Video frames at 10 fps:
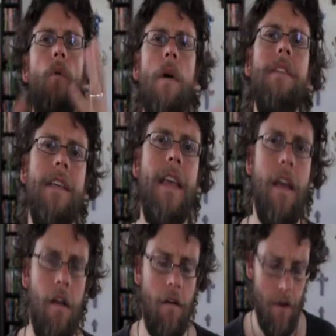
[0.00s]
once a
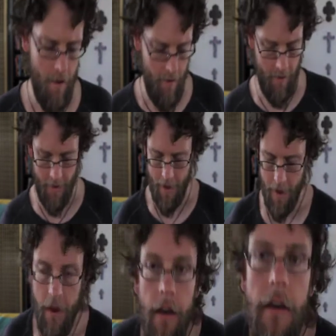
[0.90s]
year
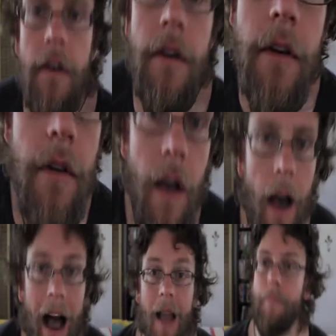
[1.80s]
the
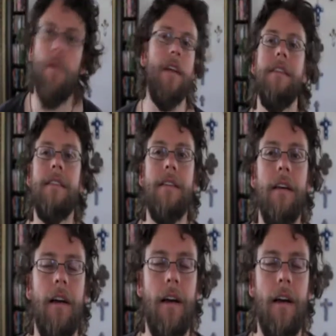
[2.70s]
high priest